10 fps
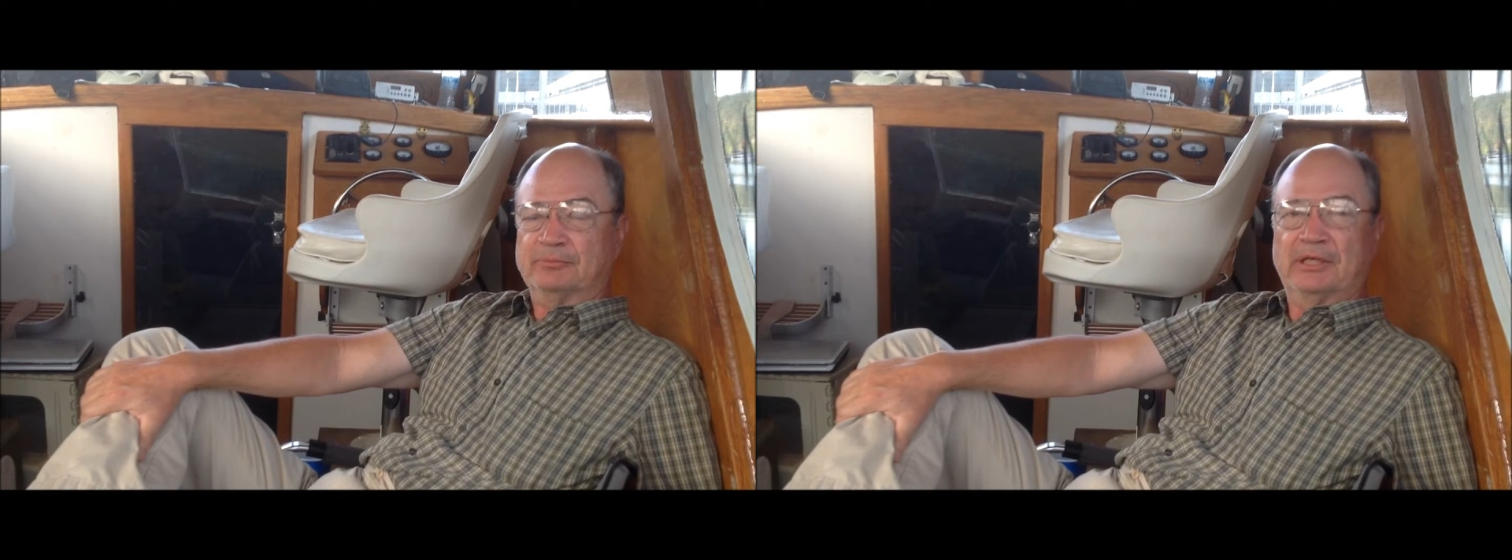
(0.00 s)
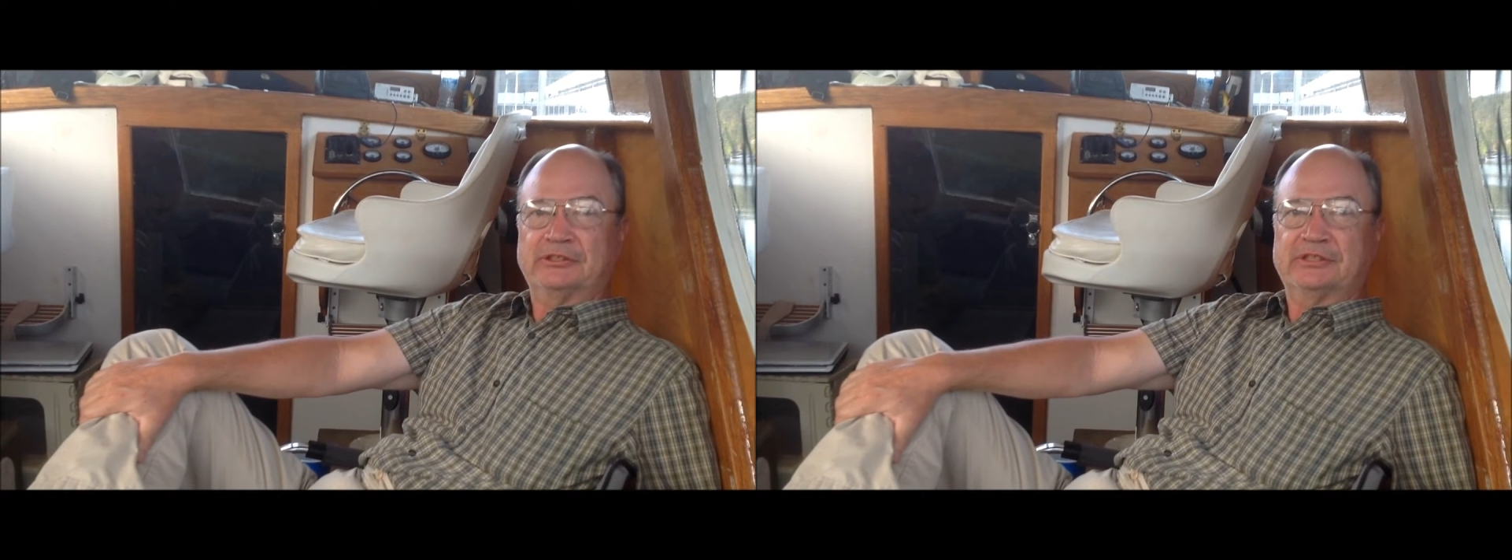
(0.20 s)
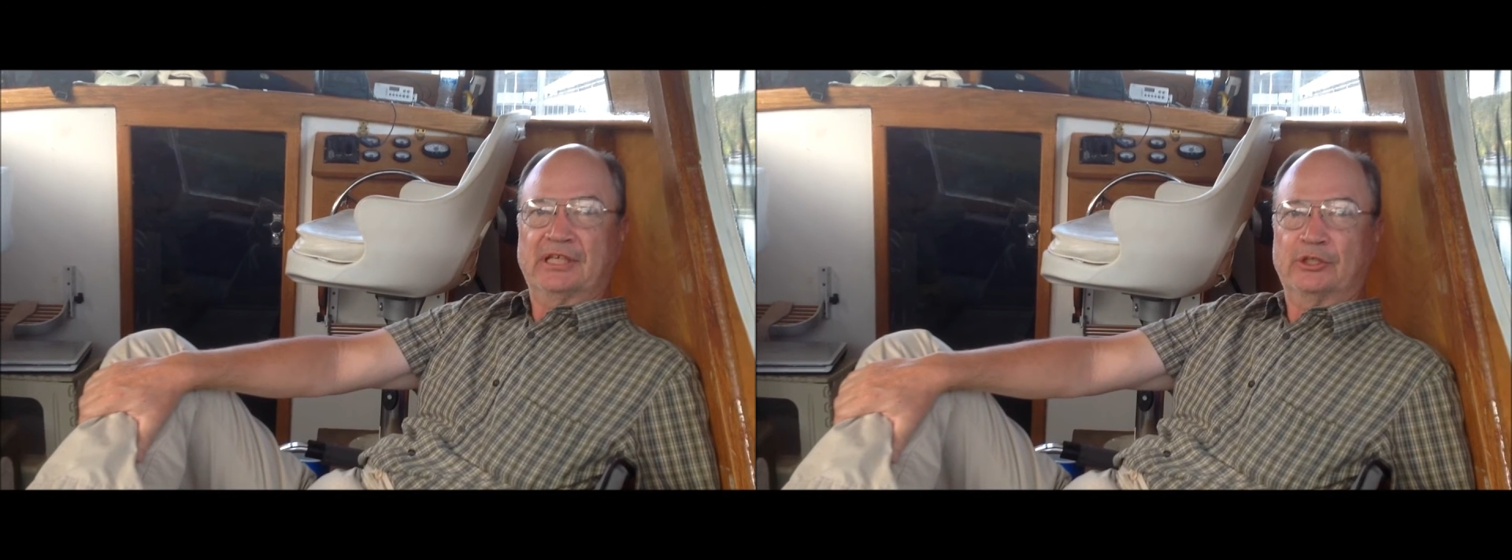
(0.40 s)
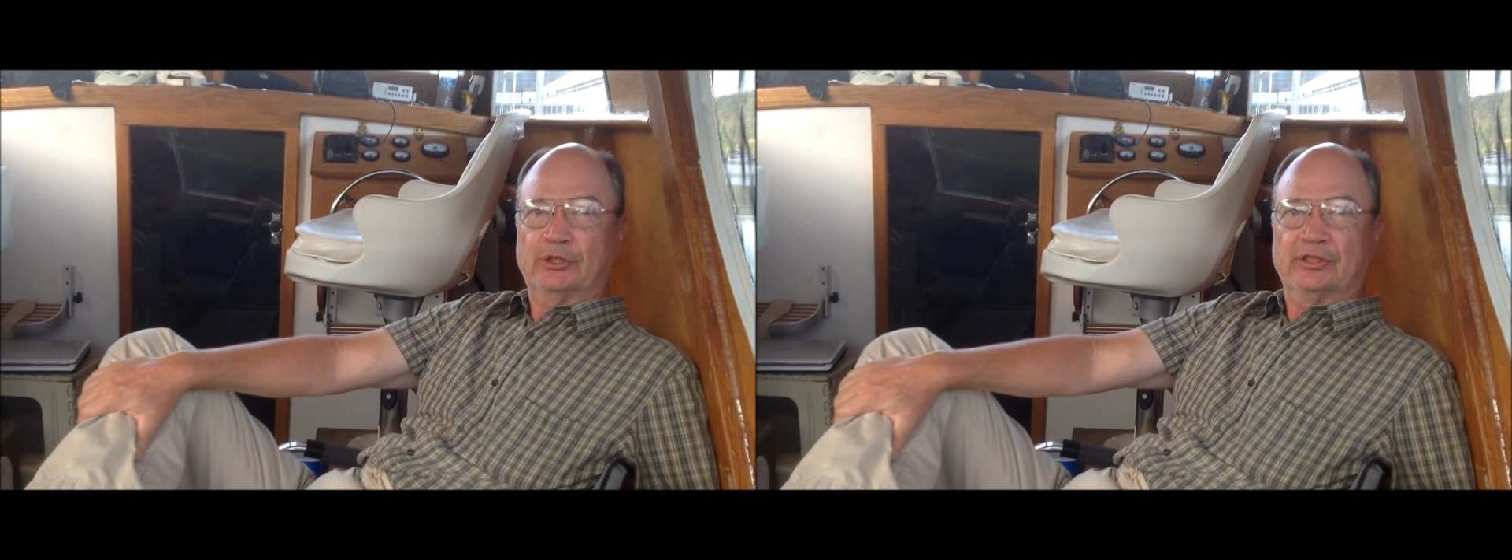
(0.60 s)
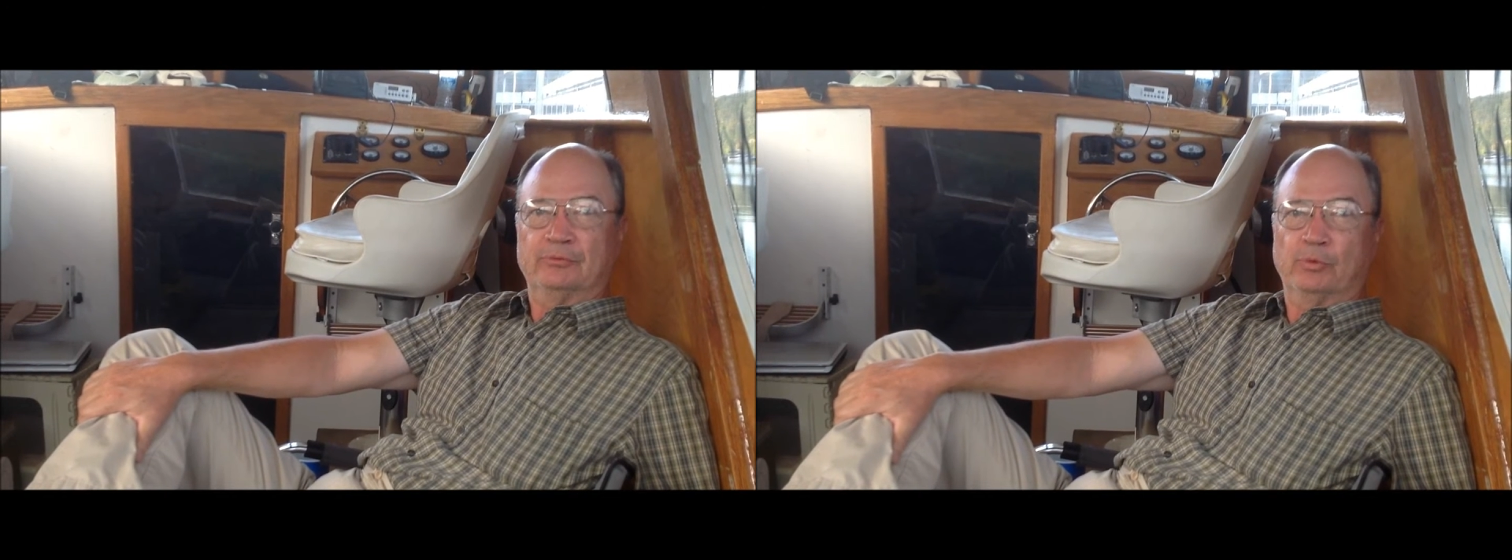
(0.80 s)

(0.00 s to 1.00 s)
much as I could.